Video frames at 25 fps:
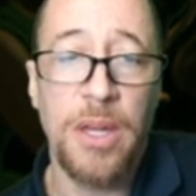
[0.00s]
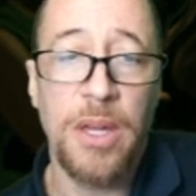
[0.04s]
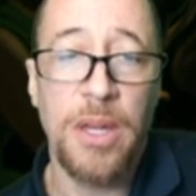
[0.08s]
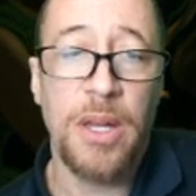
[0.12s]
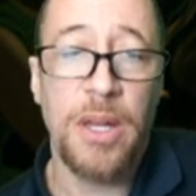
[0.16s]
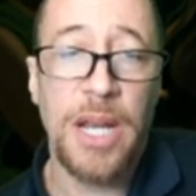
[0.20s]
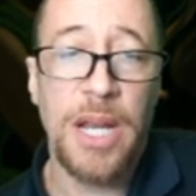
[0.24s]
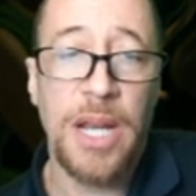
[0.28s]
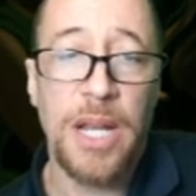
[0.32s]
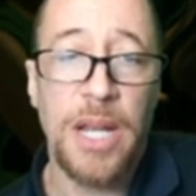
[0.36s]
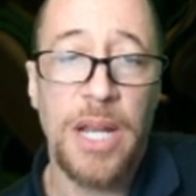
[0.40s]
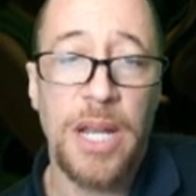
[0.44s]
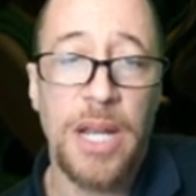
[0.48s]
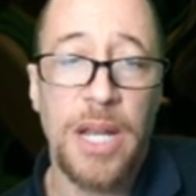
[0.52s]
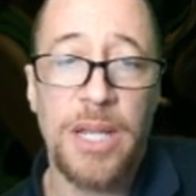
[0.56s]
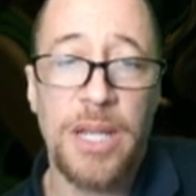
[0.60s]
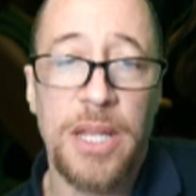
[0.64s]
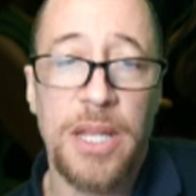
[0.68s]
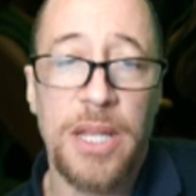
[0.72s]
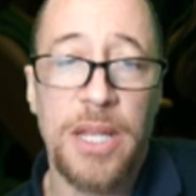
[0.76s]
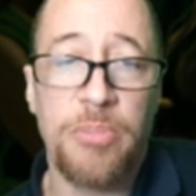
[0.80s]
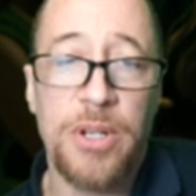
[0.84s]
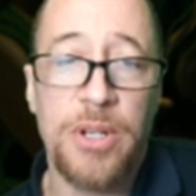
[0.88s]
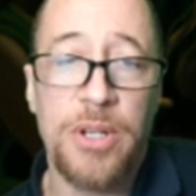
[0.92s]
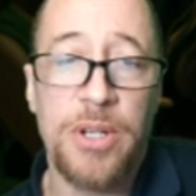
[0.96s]
Kind of like
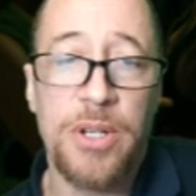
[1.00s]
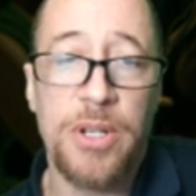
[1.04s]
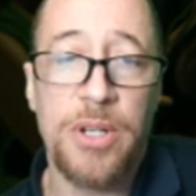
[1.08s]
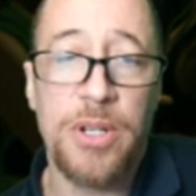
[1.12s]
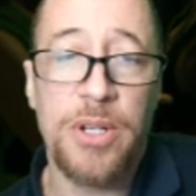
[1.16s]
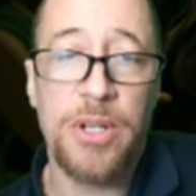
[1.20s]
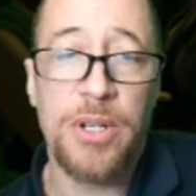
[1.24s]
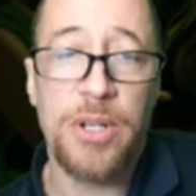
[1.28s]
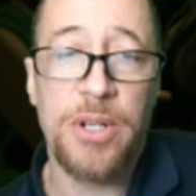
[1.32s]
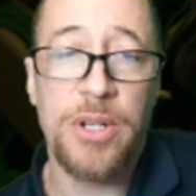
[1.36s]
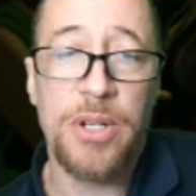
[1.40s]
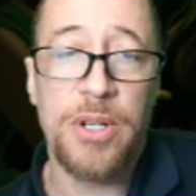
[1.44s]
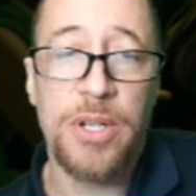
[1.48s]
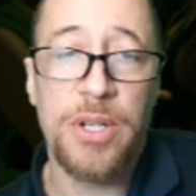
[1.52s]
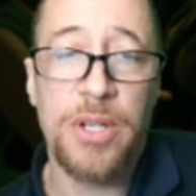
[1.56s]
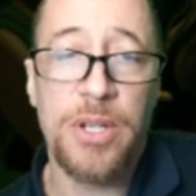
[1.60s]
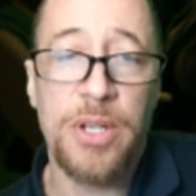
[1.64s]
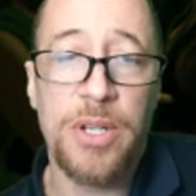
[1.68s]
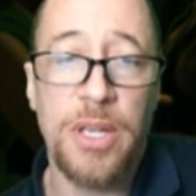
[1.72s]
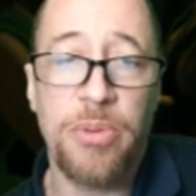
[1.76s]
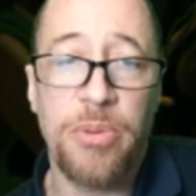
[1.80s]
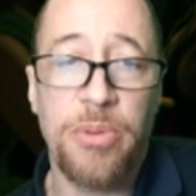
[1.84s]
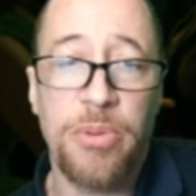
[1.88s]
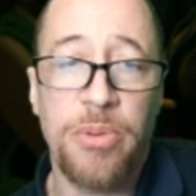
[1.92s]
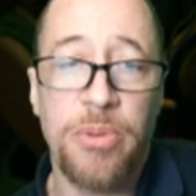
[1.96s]
that push.
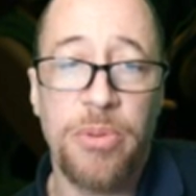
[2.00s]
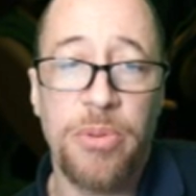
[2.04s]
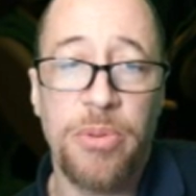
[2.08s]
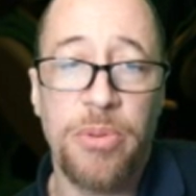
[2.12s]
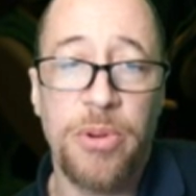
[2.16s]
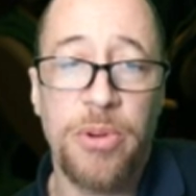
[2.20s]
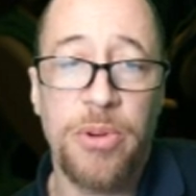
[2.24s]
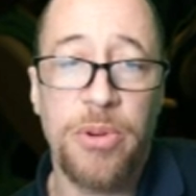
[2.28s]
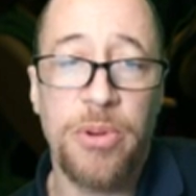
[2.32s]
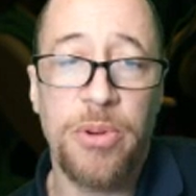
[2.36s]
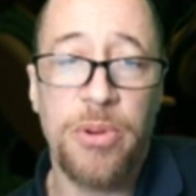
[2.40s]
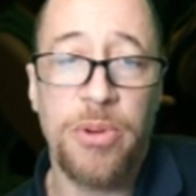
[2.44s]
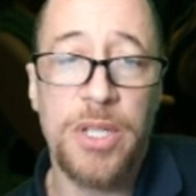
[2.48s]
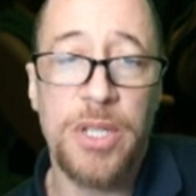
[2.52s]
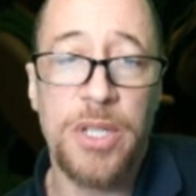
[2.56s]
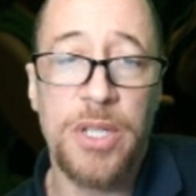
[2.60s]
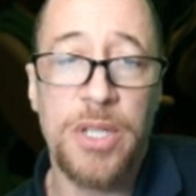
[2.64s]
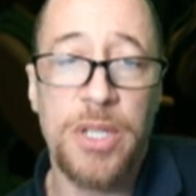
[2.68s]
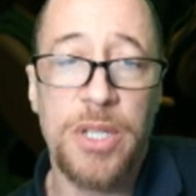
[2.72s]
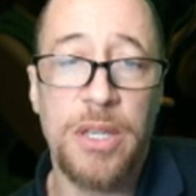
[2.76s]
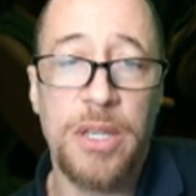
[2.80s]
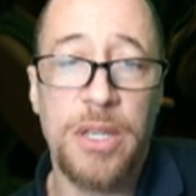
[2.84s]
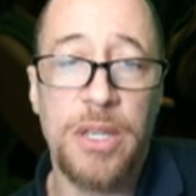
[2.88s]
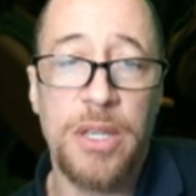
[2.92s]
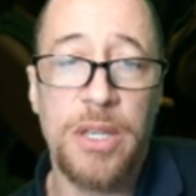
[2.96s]
If he pushes,
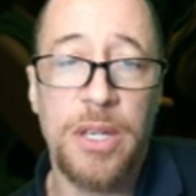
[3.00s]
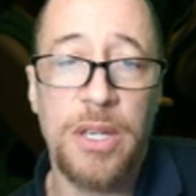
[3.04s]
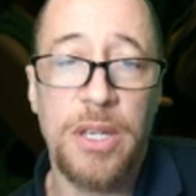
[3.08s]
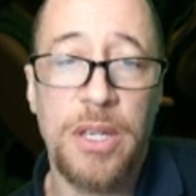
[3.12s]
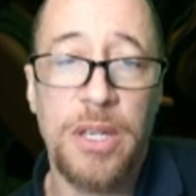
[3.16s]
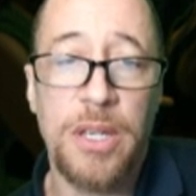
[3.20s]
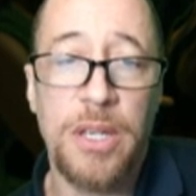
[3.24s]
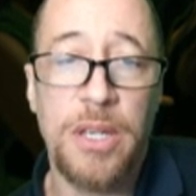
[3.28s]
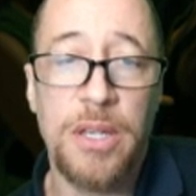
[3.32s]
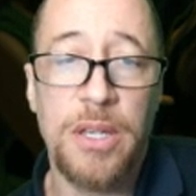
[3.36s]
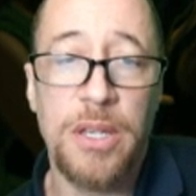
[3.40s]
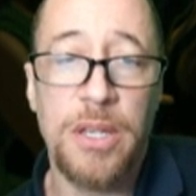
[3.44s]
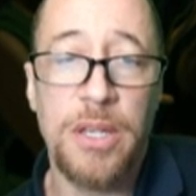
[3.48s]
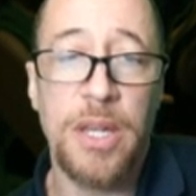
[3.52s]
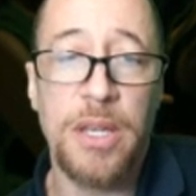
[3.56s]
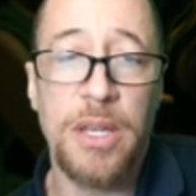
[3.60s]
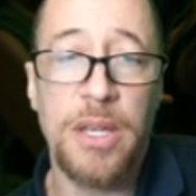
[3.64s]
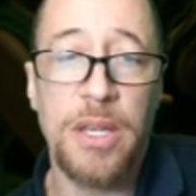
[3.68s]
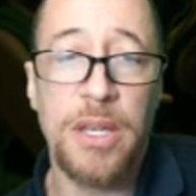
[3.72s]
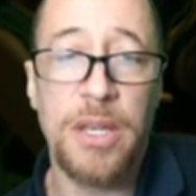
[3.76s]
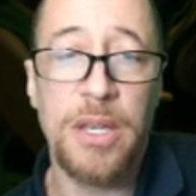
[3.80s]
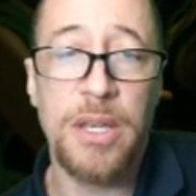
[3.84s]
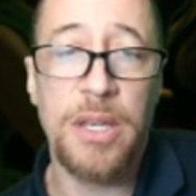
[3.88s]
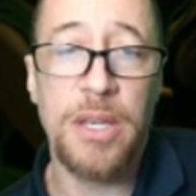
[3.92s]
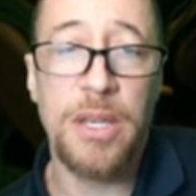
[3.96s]
then
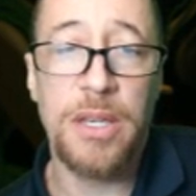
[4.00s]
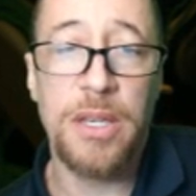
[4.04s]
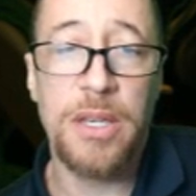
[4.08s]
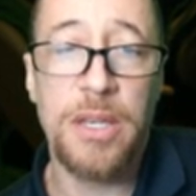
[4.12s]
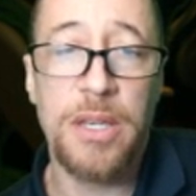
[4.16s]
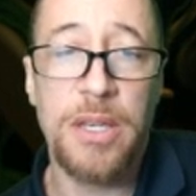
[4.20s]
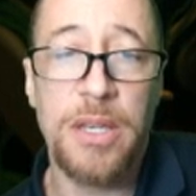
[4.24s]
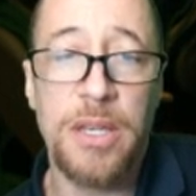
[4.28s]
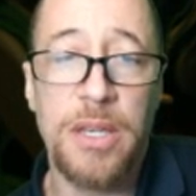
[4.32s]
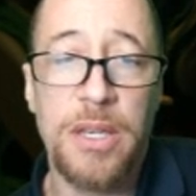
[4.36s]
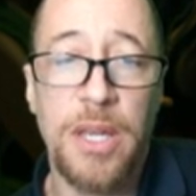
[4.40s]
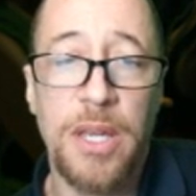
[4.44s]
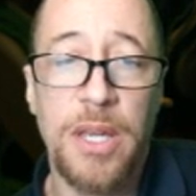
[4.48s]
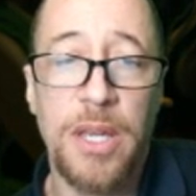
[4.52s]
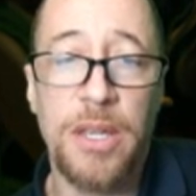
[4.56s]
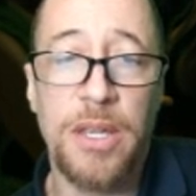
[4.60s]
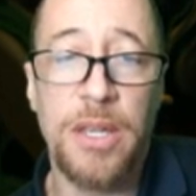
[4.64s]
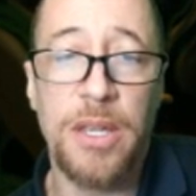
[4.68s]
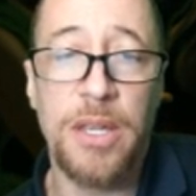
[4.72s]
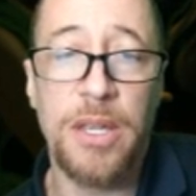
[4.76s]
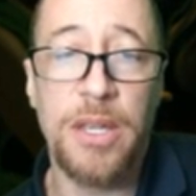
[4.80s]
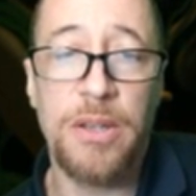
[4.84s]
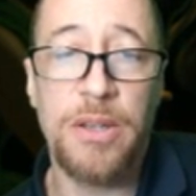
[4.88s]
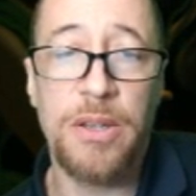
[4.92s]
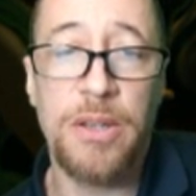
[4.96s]
take, and you
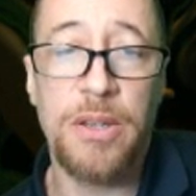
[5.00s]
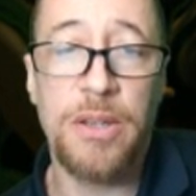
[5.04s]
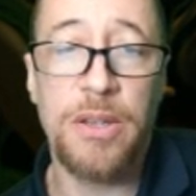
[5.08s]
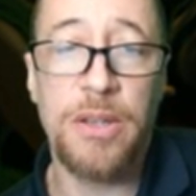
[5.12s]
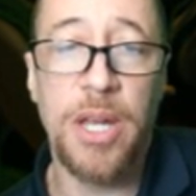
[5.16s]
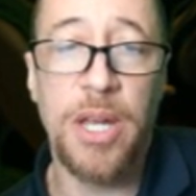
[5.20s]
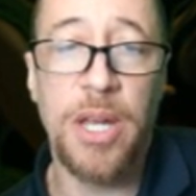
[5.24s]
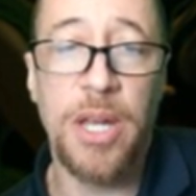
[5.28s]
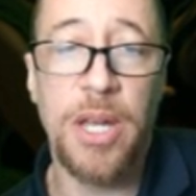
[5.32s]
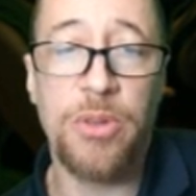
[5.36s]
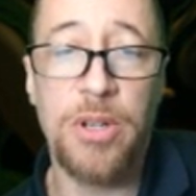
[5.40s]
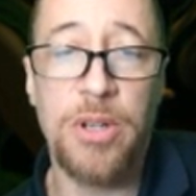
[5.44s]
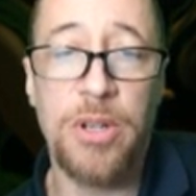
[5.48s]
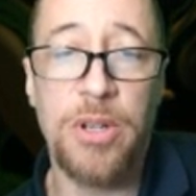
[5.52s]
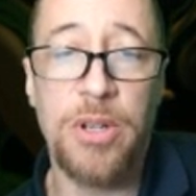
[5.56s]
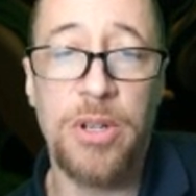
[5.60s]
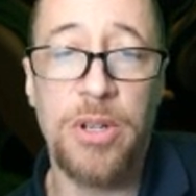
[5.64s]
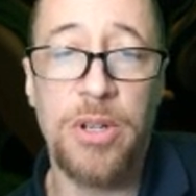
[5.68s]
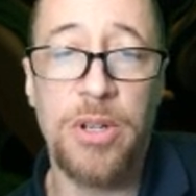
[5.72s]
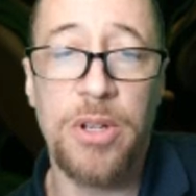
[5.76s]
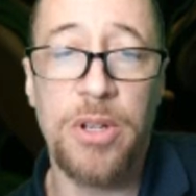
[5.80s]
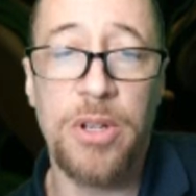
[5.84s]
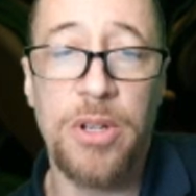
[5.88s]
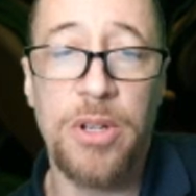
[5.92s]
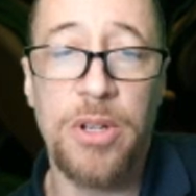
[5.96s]
take back with the rook,
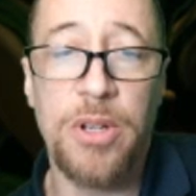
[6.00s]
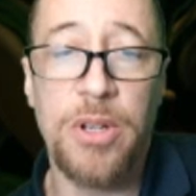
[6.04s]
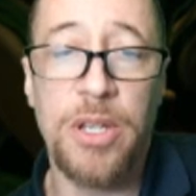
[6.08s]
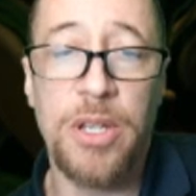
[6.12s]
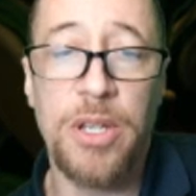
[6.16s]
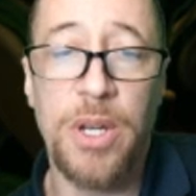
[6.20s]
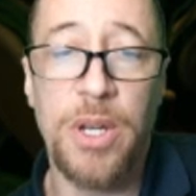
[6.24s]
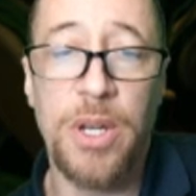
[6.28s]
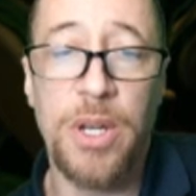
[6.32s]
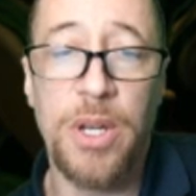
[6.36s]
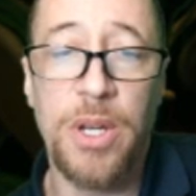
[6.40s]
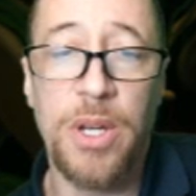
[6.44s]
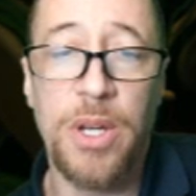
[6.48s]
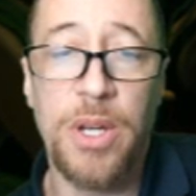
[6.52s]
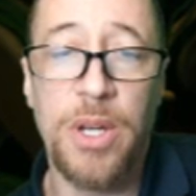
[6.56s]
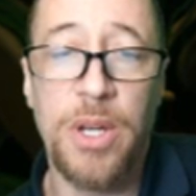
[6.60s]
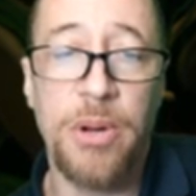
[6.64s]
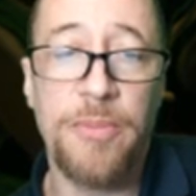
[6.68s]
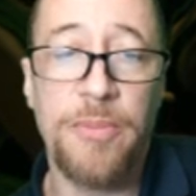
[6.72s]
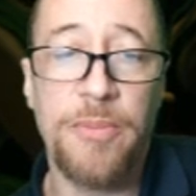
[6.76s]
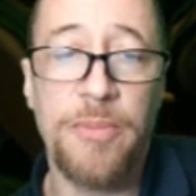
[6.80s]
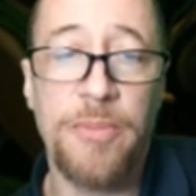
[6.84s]
and you win another pawn.